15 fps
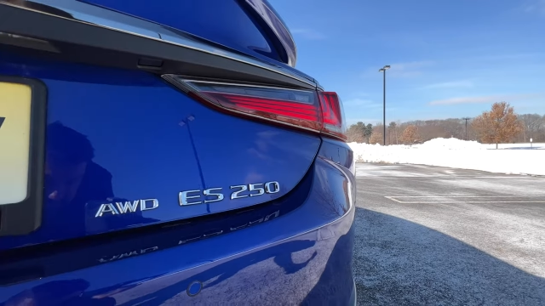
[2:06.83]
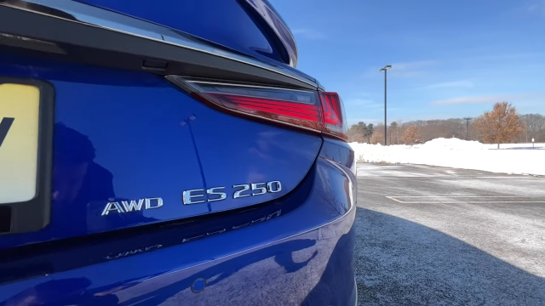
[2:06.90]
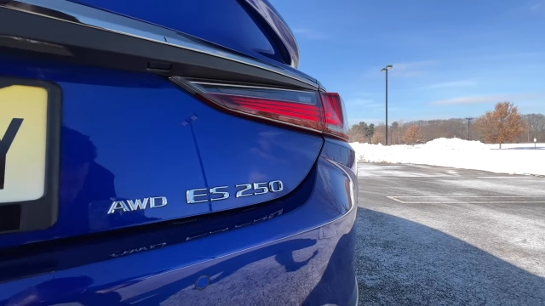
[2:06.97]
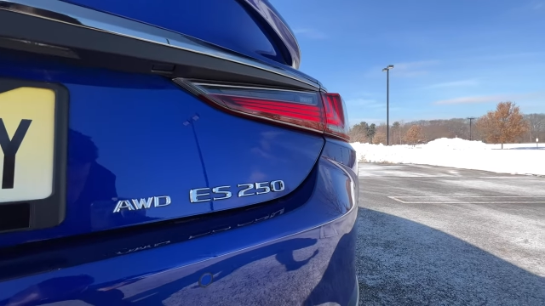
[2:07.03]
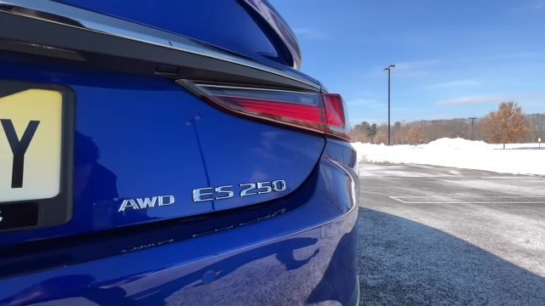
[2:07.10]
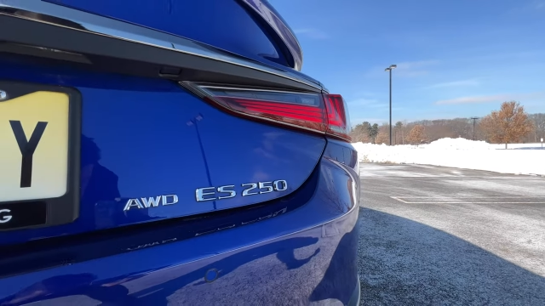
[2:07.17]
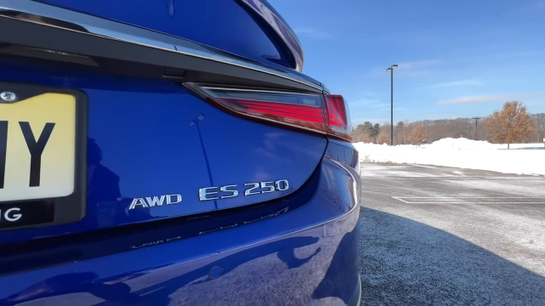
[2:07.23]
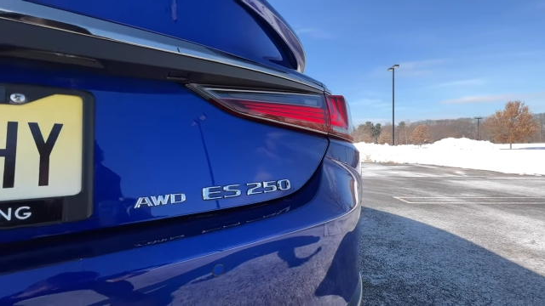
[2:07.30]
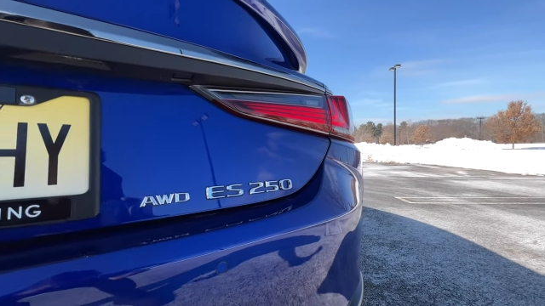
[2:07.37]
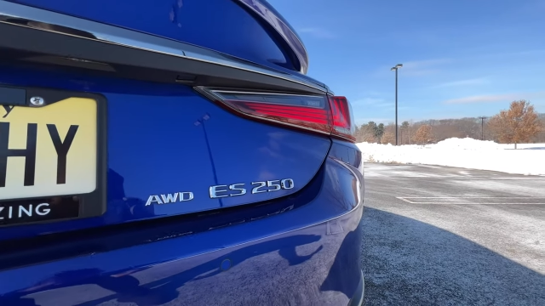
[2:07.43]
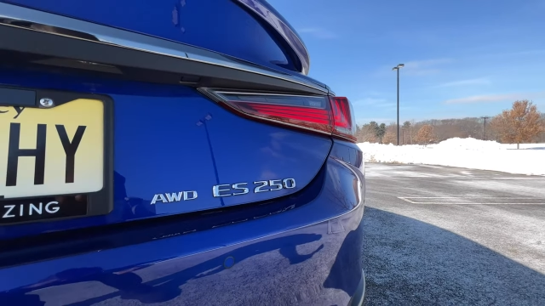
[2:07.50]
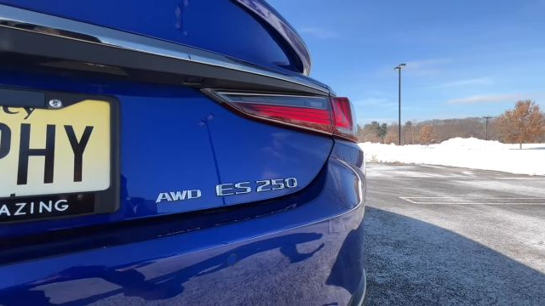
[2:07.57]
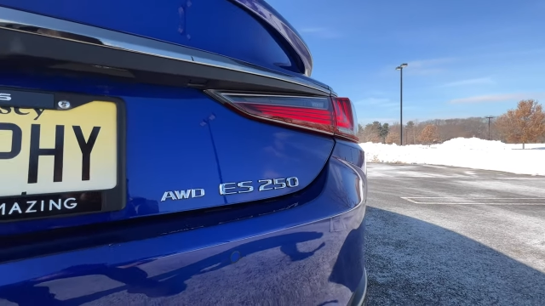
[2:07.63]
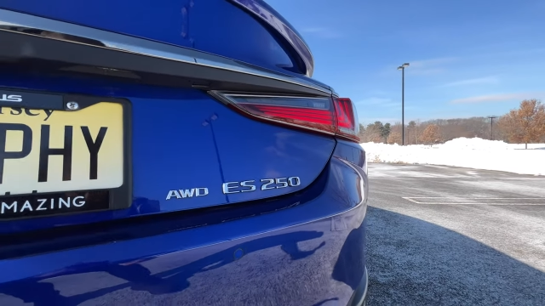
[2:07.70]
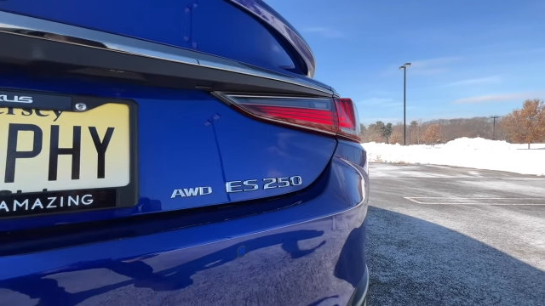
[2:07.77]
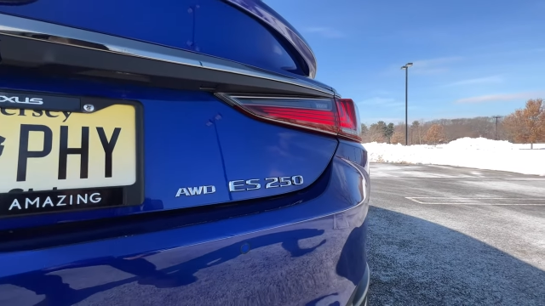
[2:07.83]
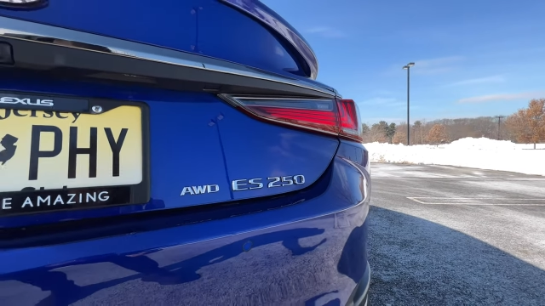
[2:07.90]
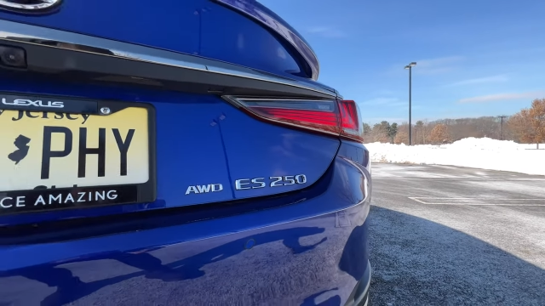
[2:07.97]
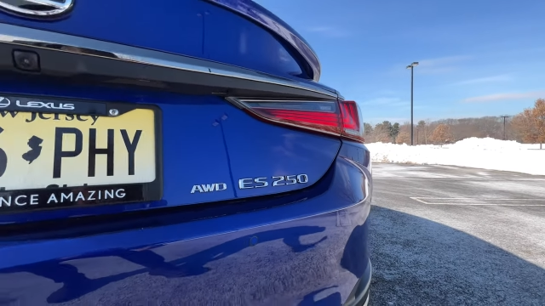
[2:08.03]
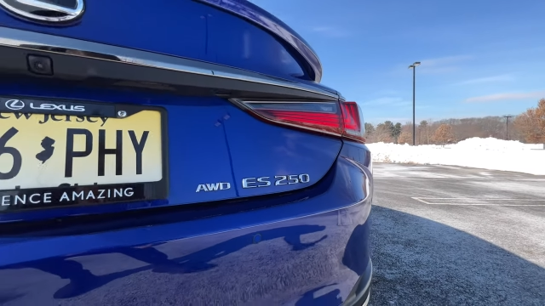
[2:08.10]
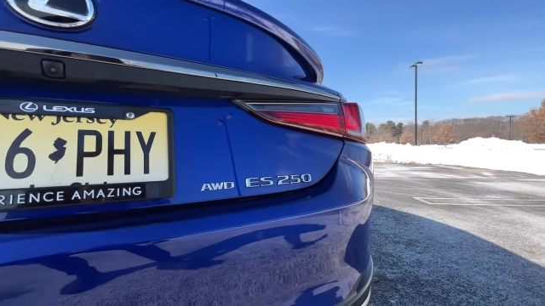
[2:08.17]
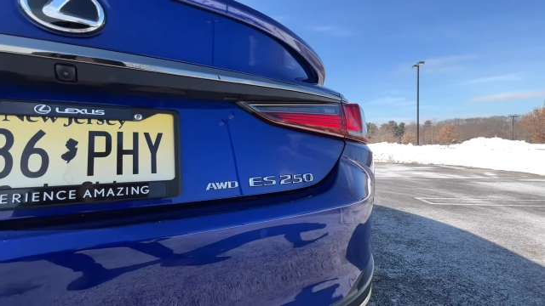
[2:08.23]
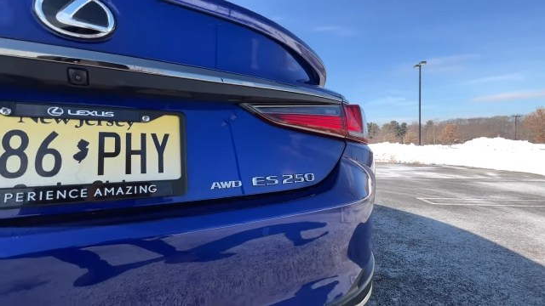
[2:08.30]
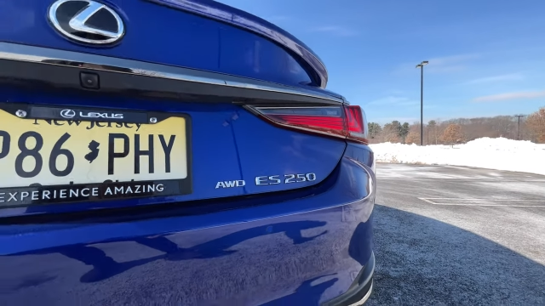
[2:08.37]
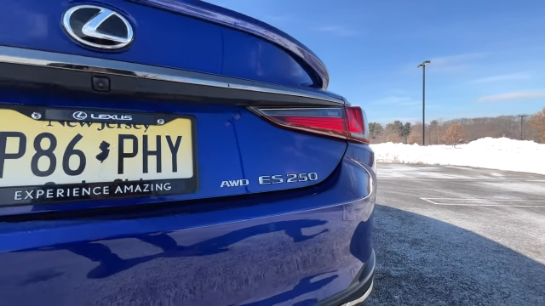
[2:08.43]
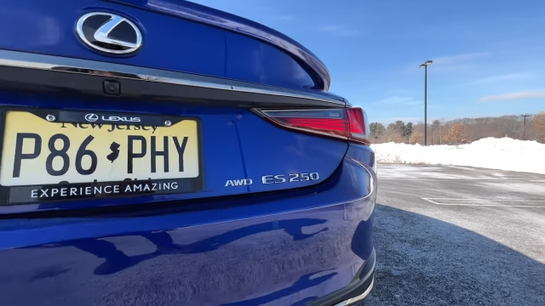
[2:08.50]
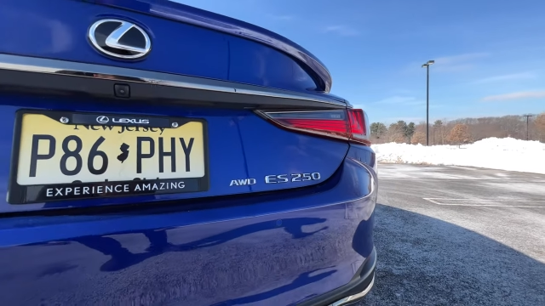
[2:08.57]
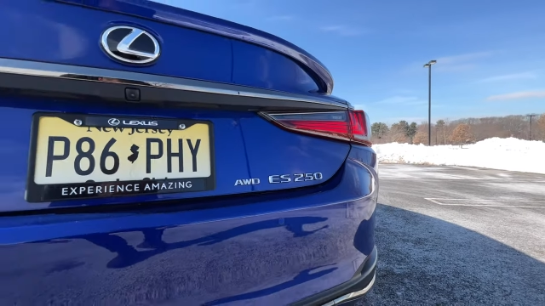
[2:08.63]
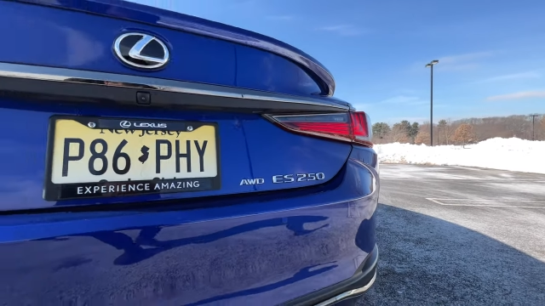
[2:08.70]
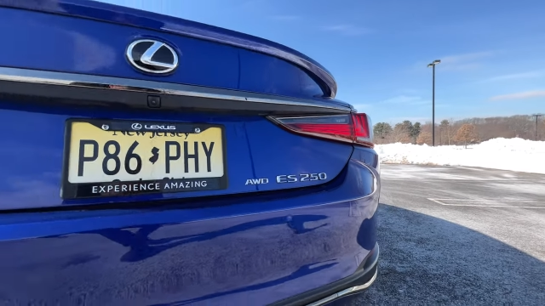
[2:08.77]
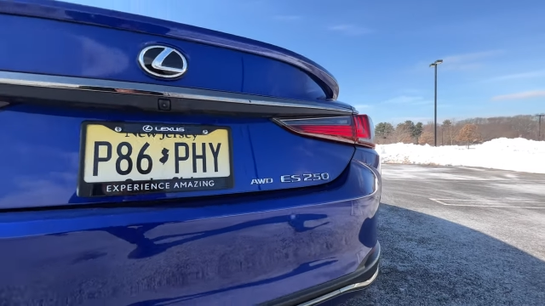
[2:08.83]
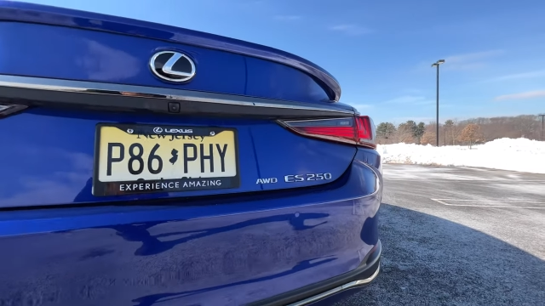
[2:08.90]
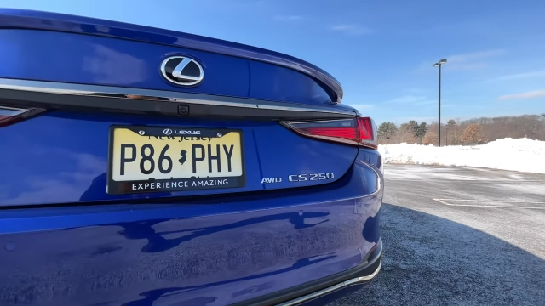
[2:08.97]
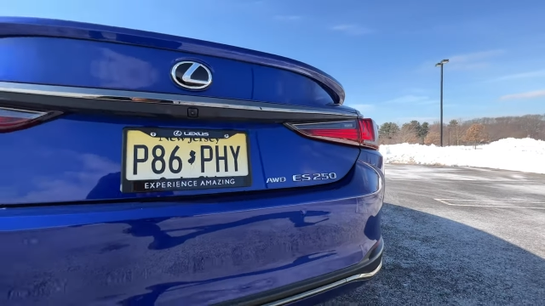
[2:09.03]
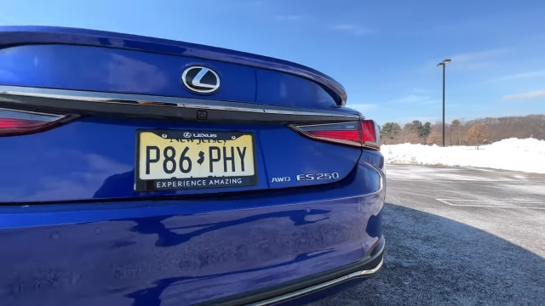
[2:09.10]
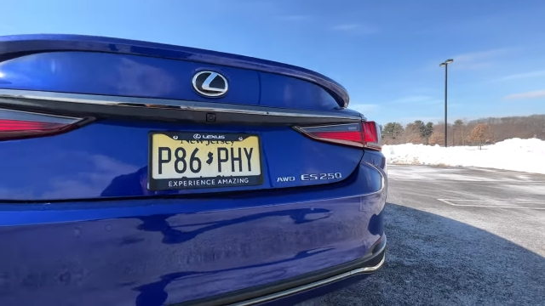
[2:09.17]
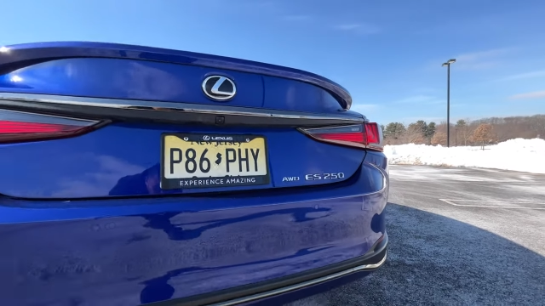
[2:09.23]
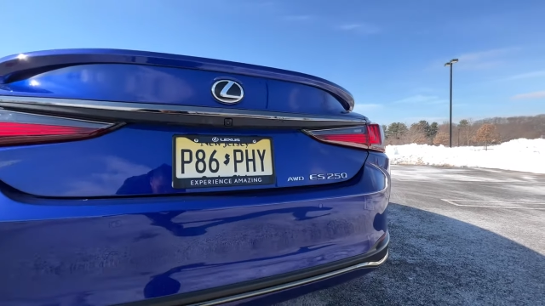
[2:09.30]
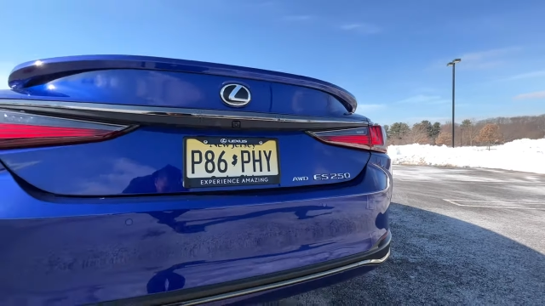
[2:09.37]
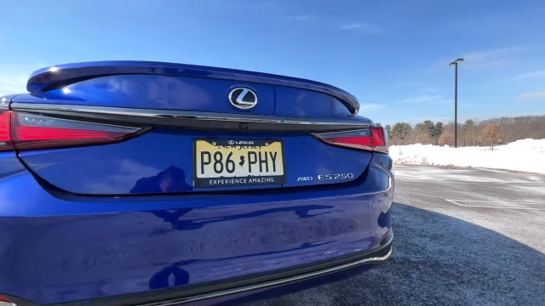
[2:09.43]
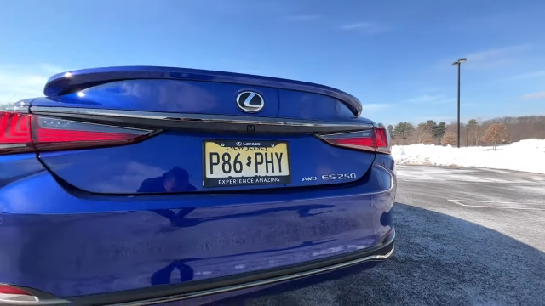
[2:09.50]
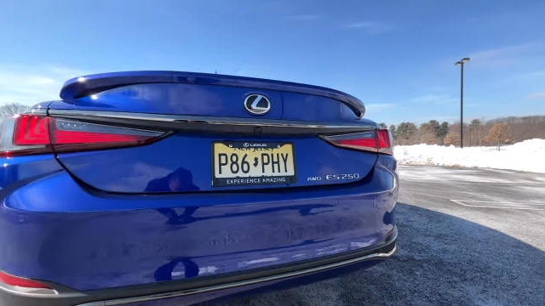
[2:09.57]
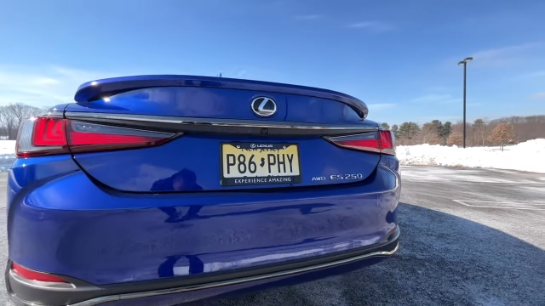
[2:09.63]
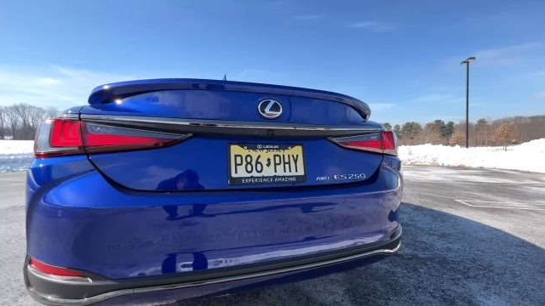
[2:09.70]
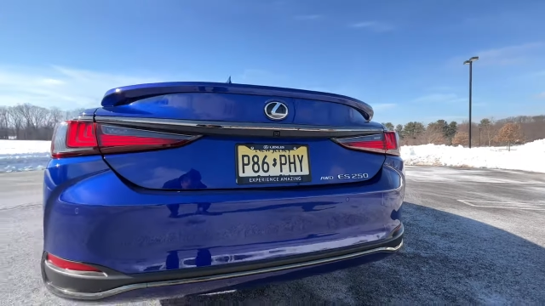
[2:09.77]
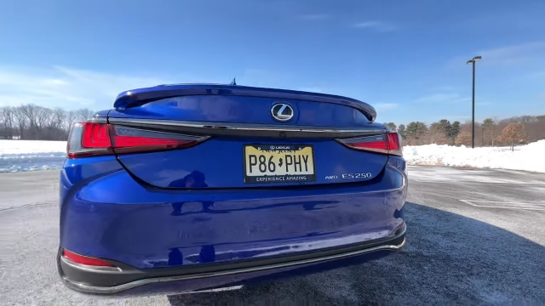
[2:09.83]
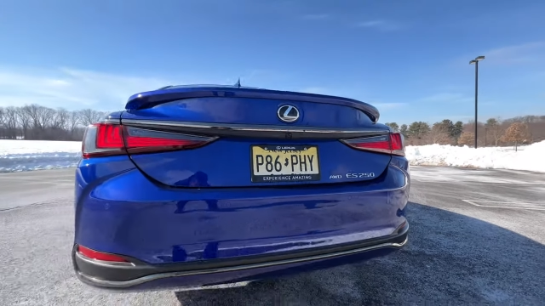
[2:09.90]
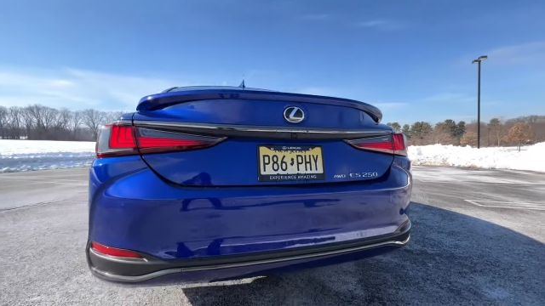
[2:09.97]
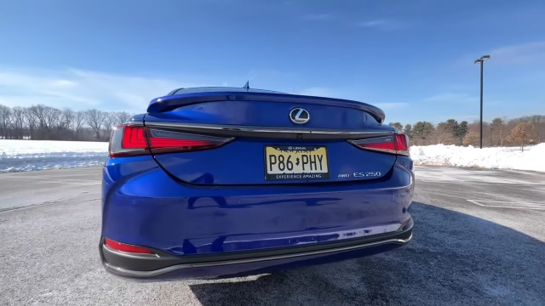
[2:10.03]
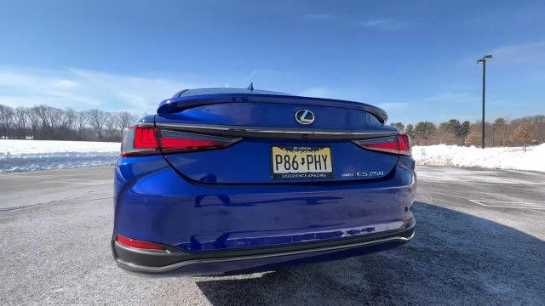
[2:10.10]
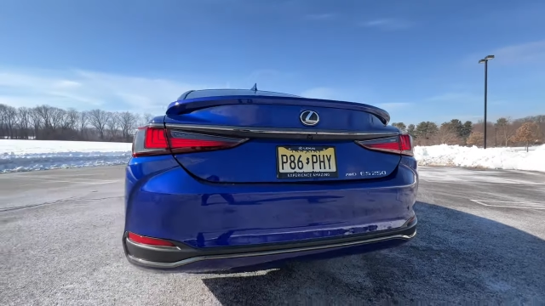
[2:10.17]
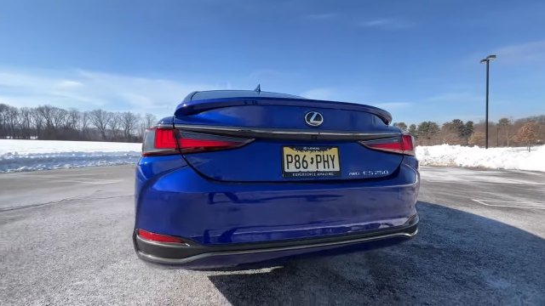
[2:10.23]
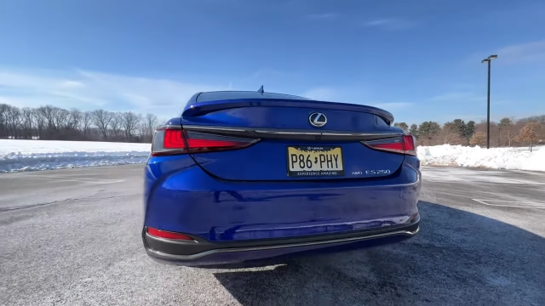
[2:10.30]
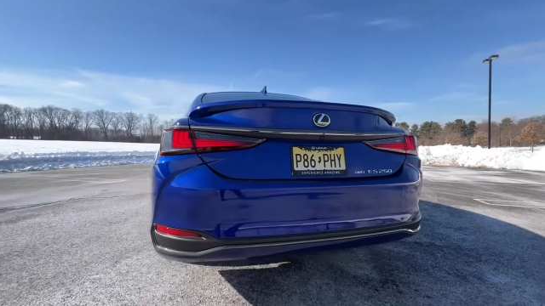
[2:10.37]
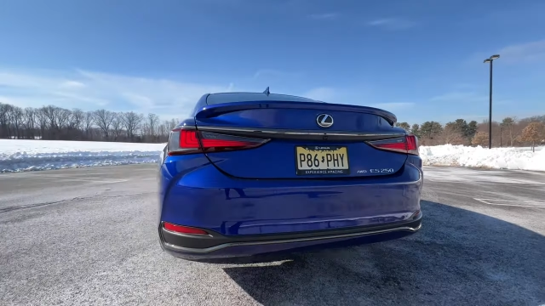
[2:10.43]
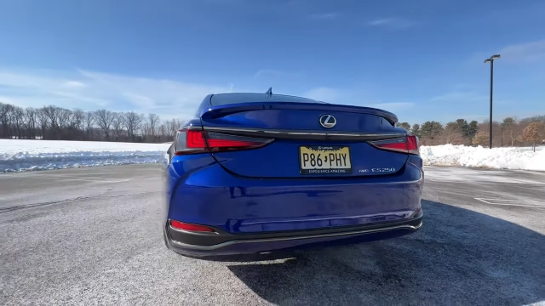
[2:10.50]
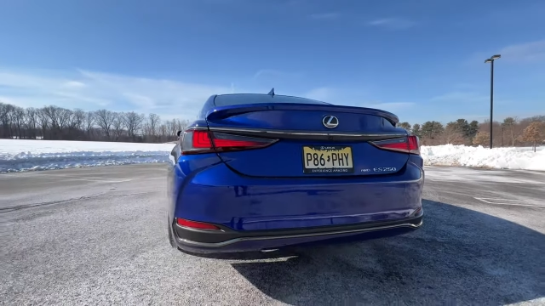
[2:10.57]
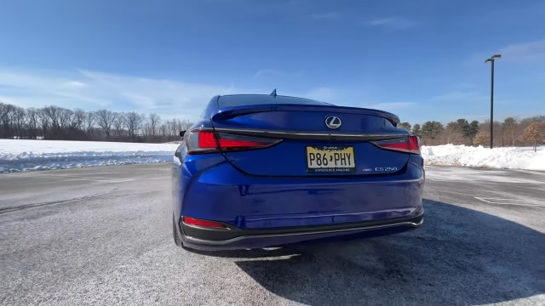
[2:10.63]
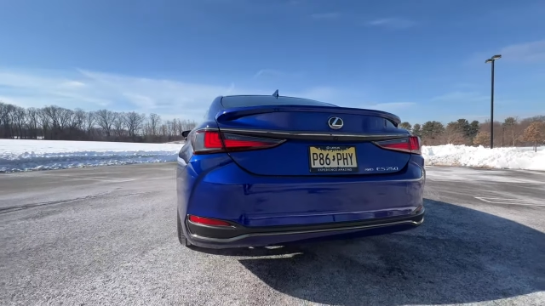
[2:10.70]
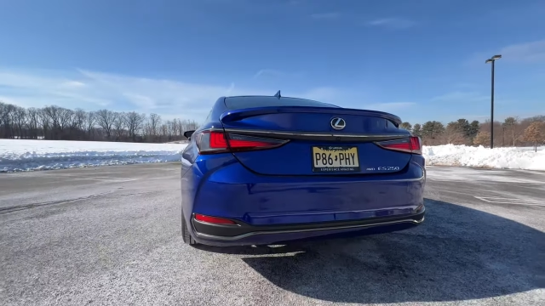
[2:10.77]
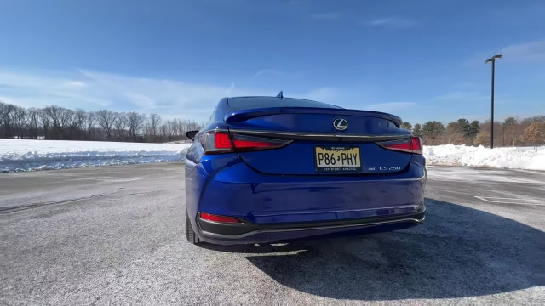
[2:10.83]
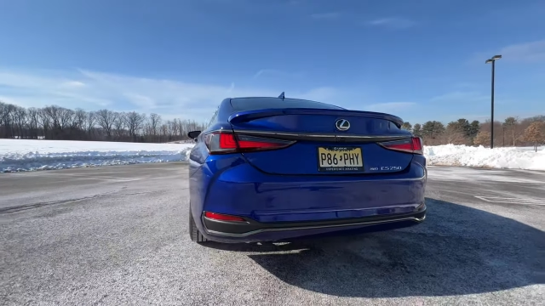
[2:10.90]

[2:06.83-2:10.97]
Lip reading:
No face is visible, so there are no lips to read.